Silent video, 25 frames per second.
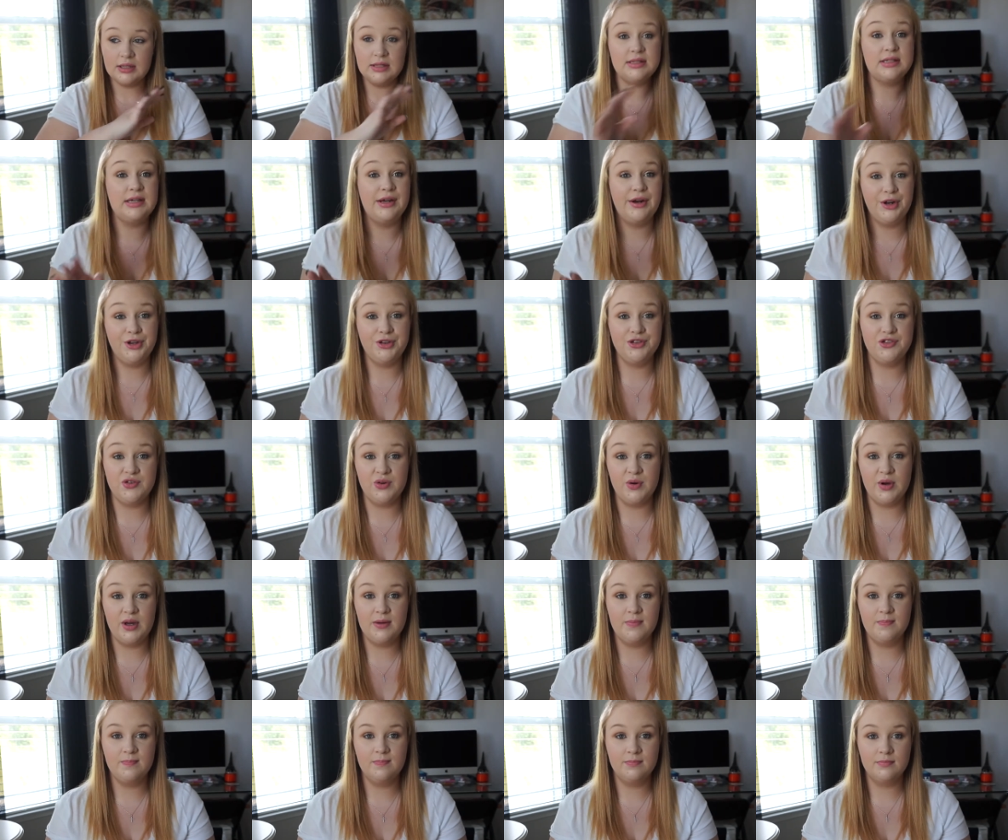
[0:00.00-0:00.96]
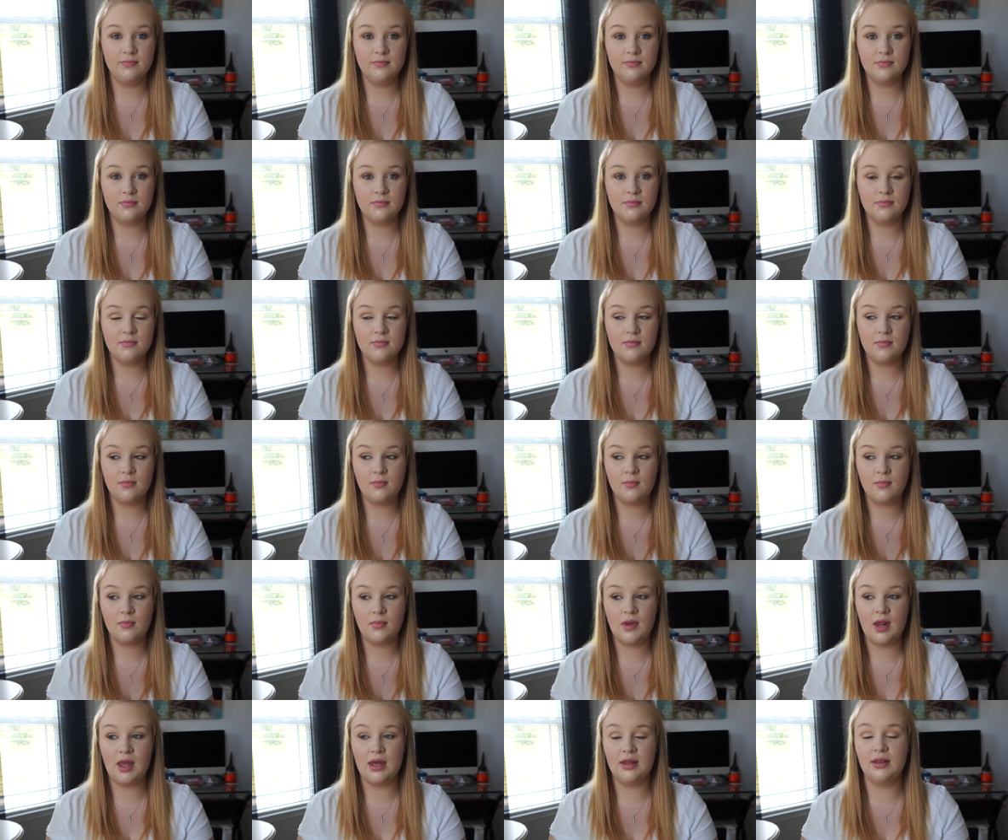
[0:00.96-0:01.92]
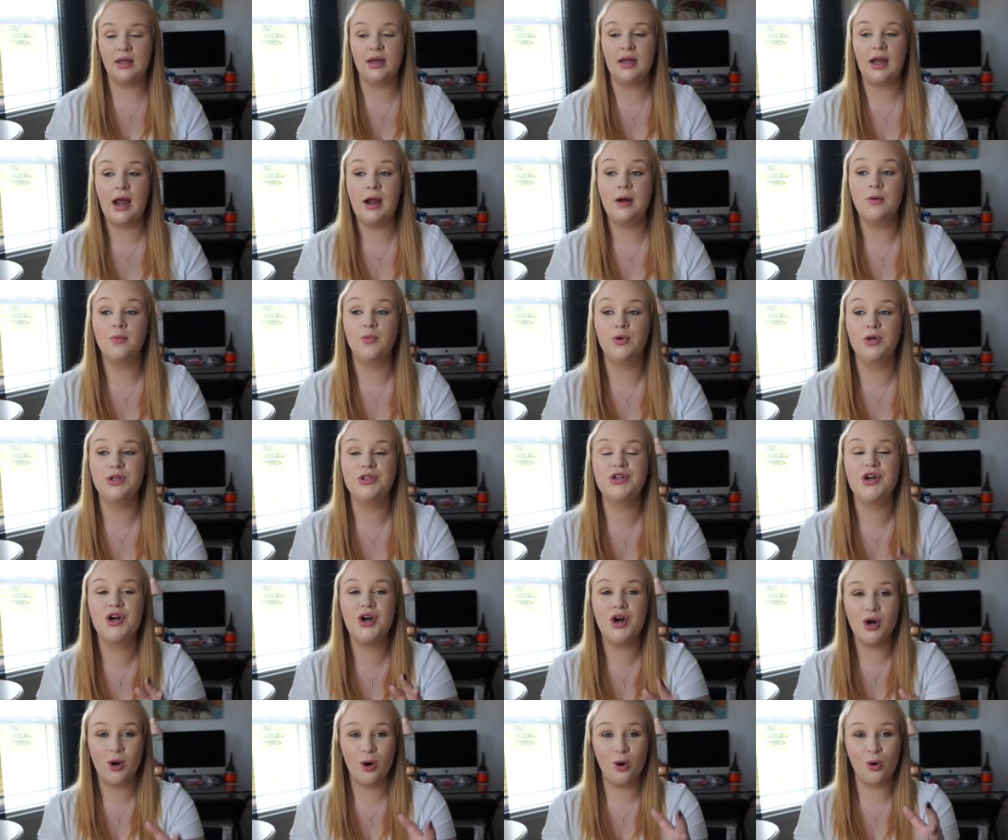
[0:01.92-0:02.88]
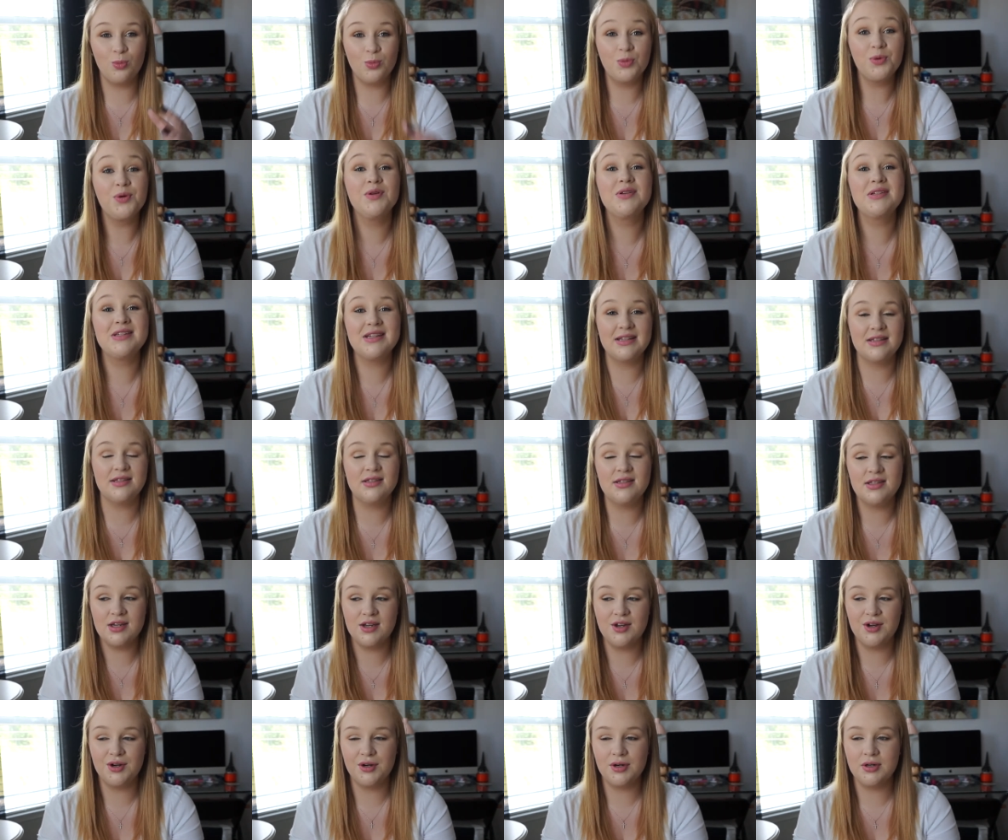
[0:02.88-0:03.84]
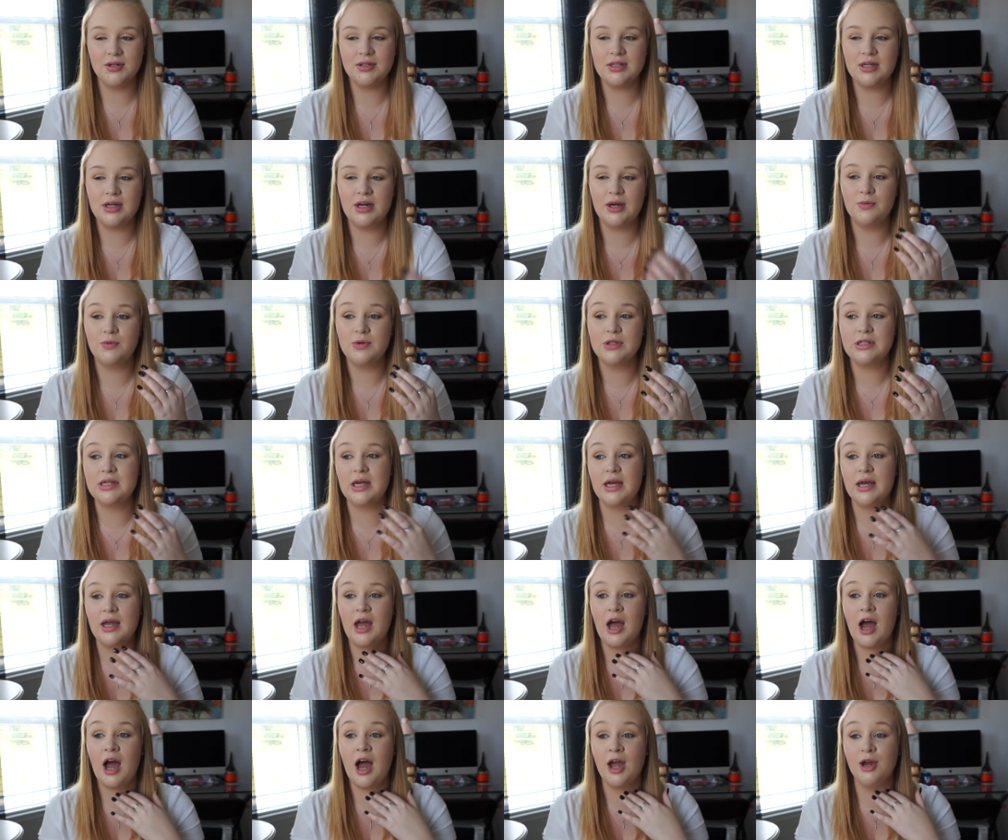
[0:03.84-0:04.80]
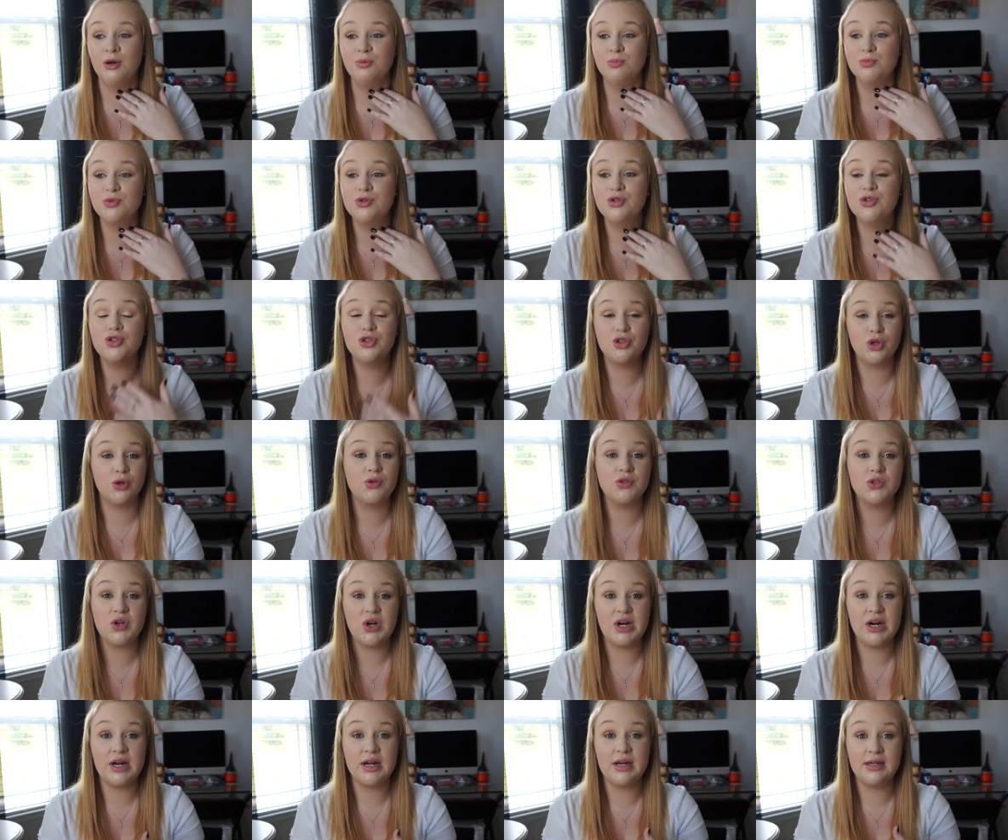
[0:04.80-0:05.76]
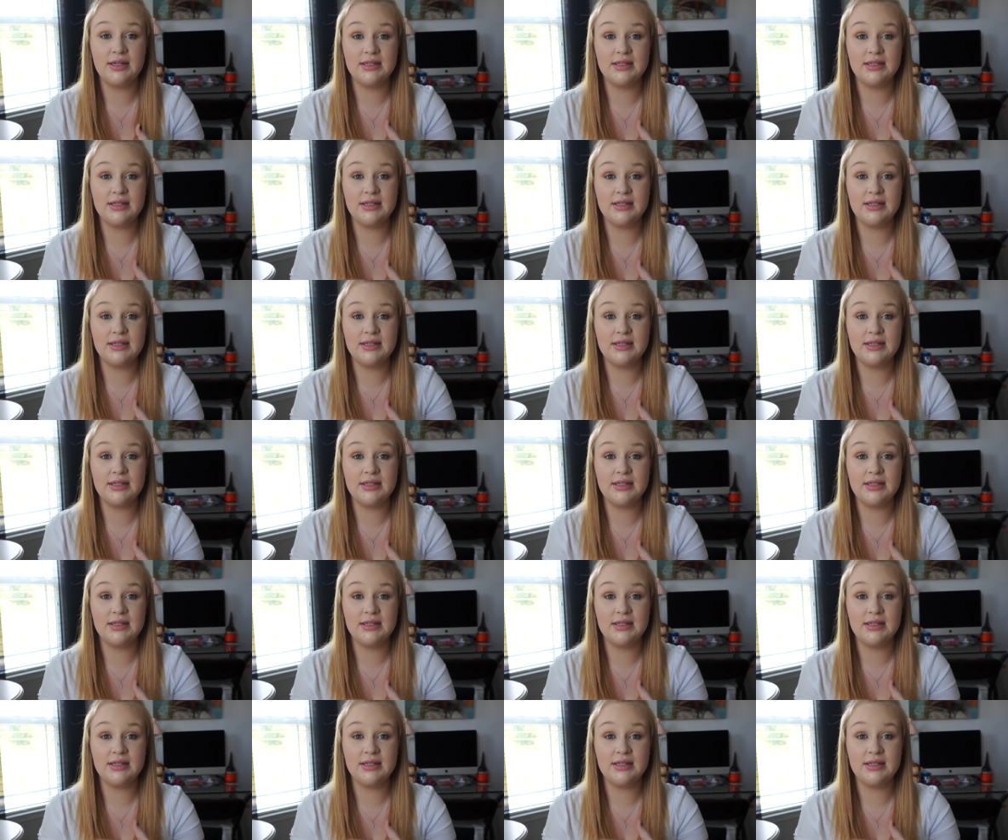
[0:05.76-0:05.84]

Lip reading: didn't do it. And like I went to her almost in tears and I was like, I am so sorry.